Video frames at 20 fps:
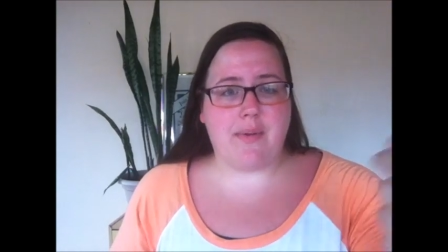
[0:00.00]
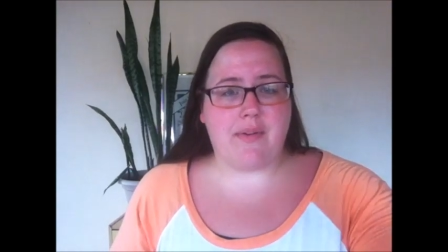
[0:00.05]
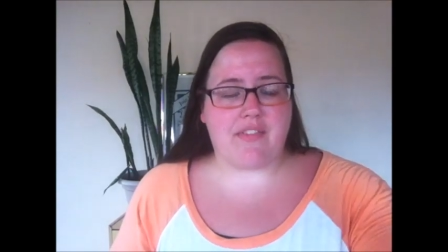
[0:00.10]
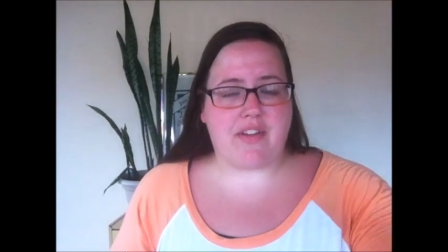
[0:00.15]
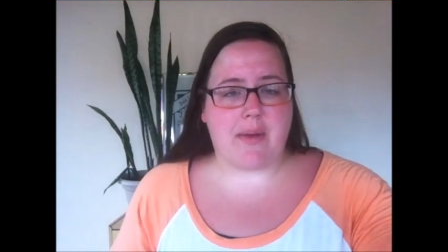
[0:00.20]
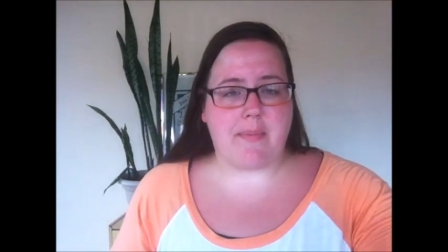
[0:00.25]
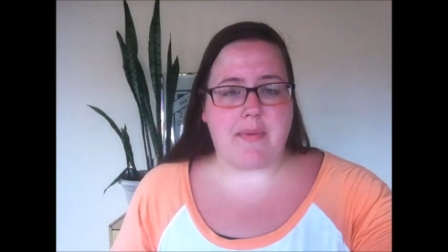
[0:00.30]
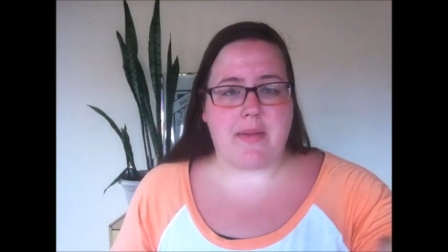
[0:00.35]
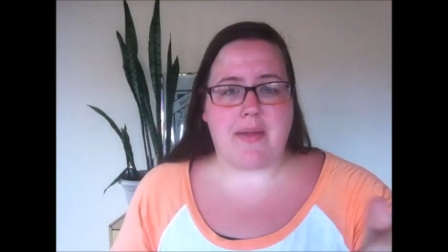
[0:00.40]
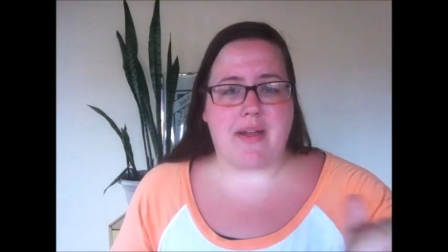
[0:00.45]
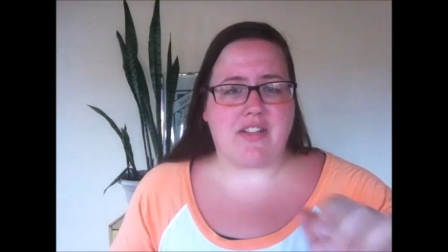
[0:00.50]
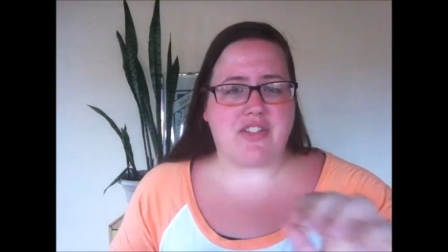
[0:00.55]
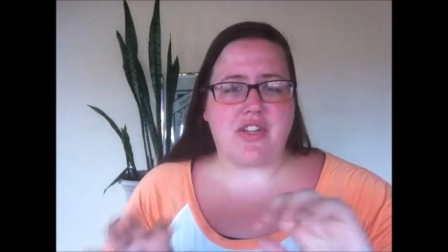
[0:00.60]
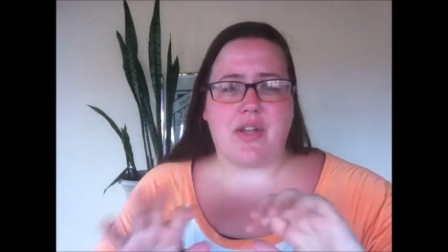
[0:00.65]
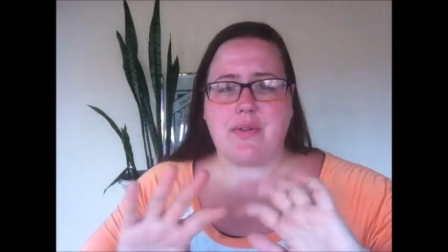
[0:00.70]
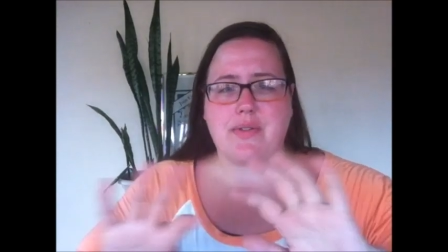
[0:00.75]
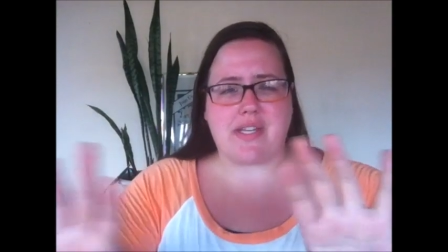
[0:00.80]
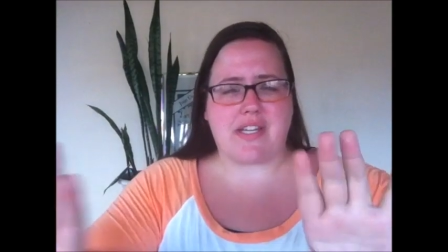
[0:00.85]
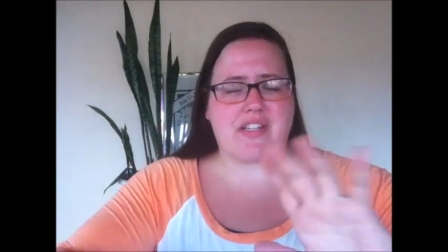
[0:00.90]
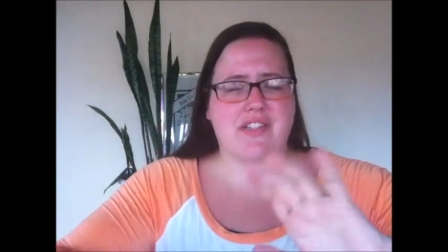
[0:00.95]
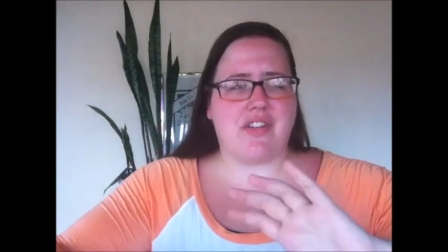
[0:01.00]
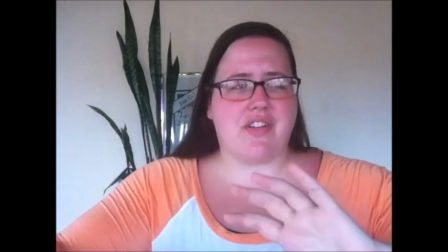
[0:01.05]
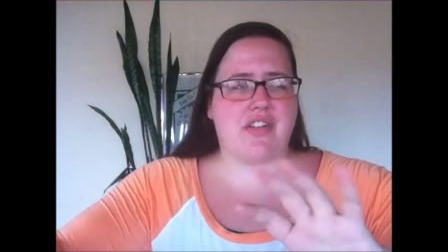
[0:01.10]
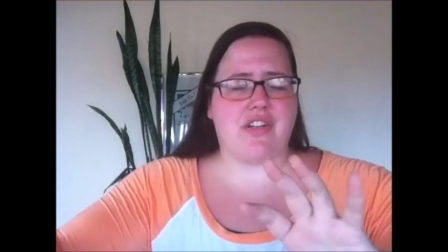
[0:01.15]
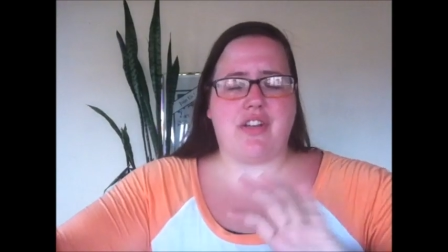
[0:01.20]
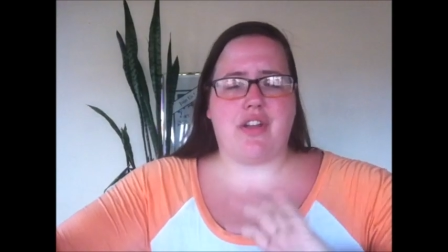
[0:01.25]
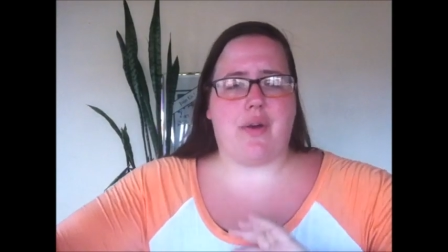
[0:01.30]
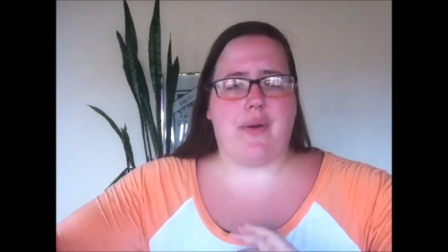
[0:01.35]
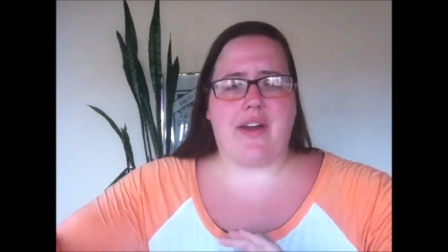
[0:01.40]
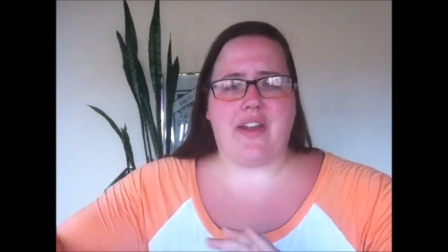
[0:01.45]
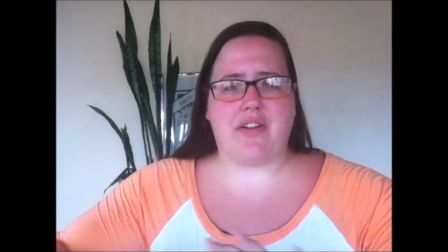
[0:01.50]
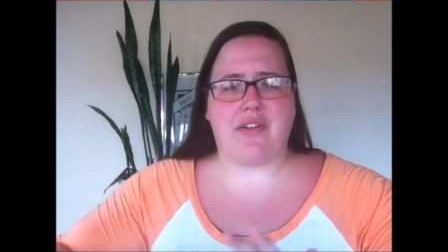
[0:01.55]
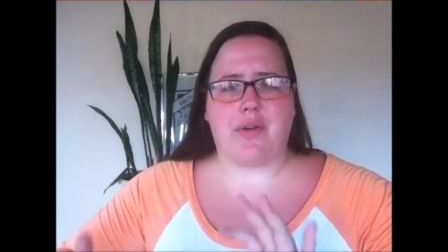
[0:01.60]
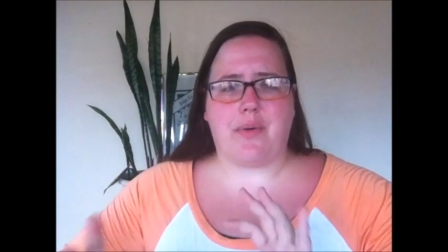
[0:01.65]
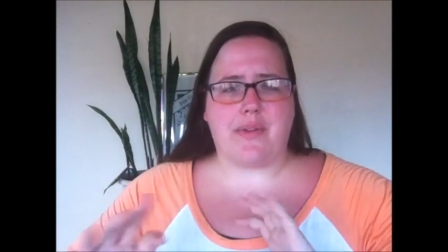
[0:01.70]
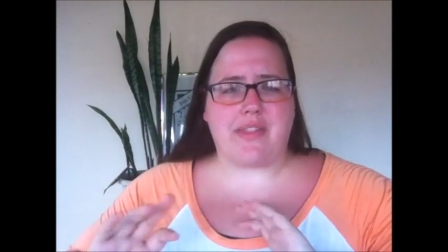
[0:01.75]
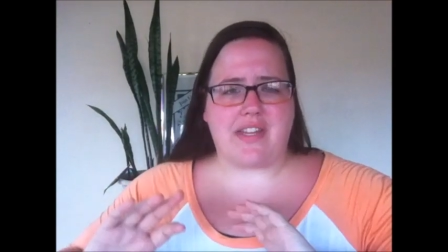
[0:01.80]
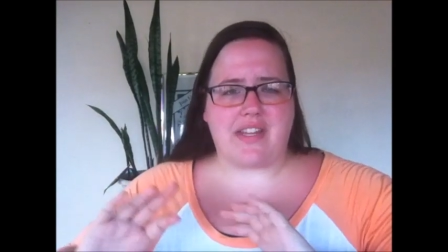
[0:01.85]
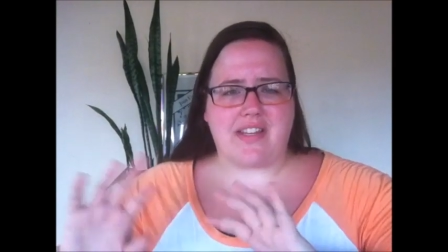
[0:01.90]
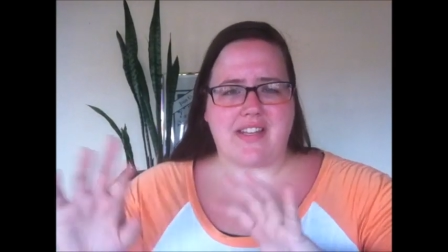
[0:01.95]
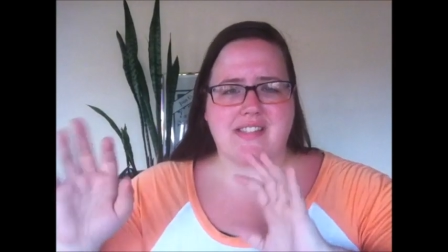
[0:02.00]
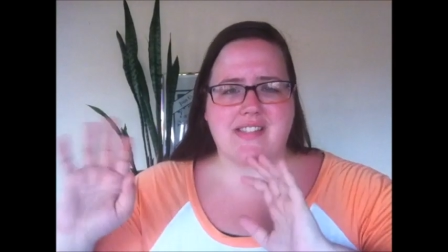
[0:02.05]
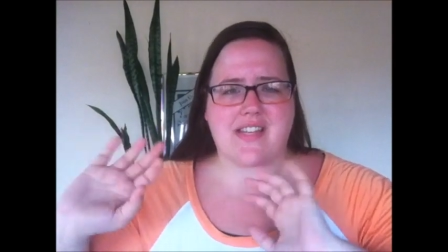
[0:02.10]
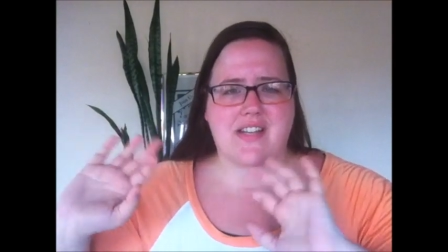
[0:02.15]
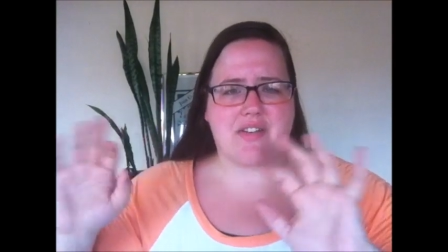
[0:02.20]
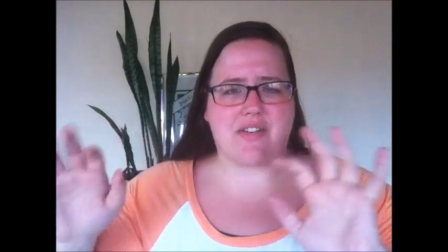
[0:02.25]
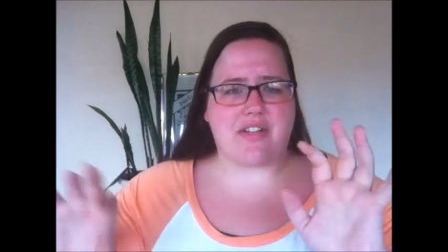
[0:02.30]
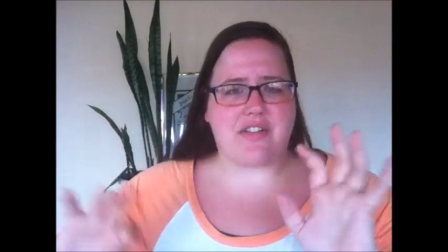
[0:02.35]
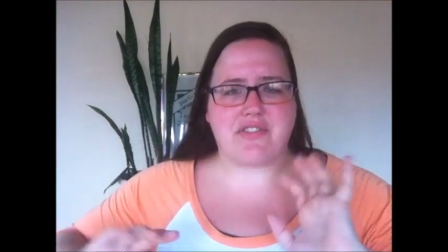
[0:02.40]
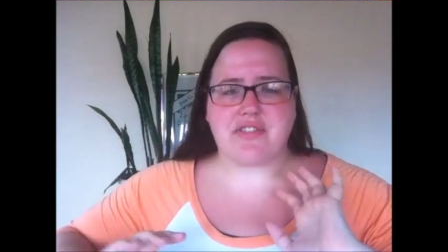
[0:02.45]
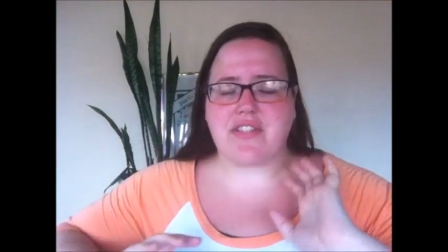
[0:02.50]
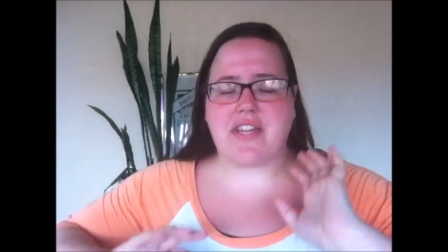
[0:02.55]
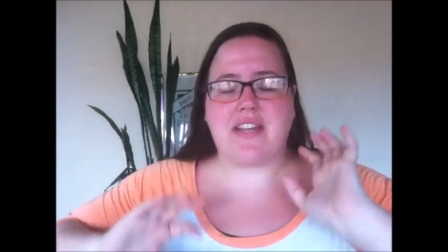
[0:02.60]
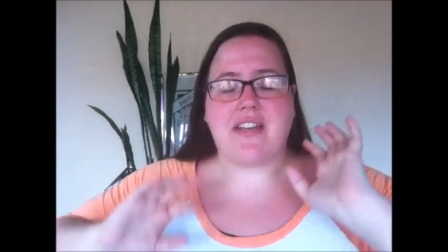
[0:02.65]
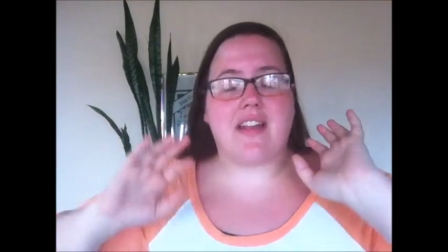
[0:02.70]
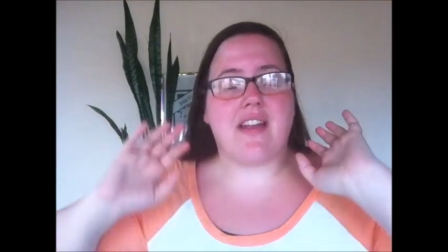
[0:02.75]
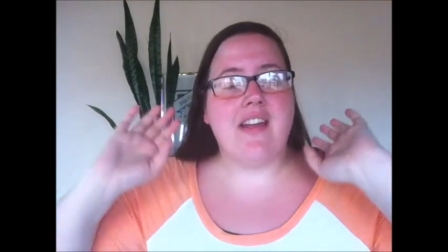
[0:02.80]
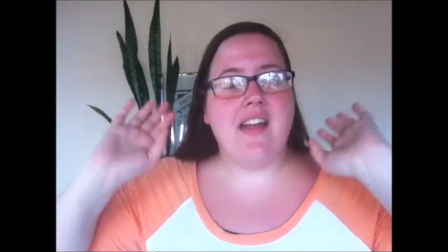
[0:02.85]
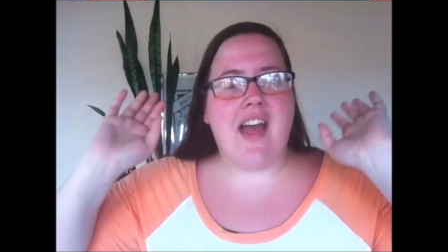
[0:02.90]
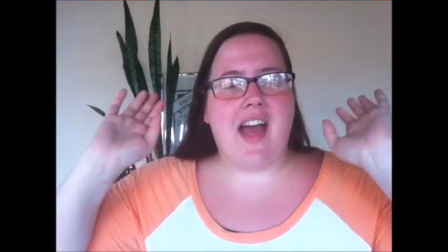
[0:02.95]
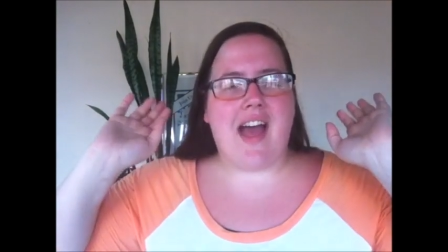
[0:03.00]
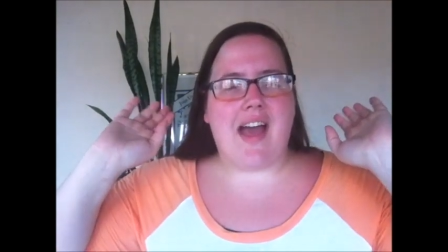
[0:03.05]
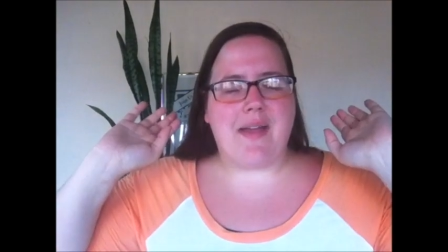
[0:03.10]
We have company action. I was like, no, no, no, I don't know what that is. I don't understand it.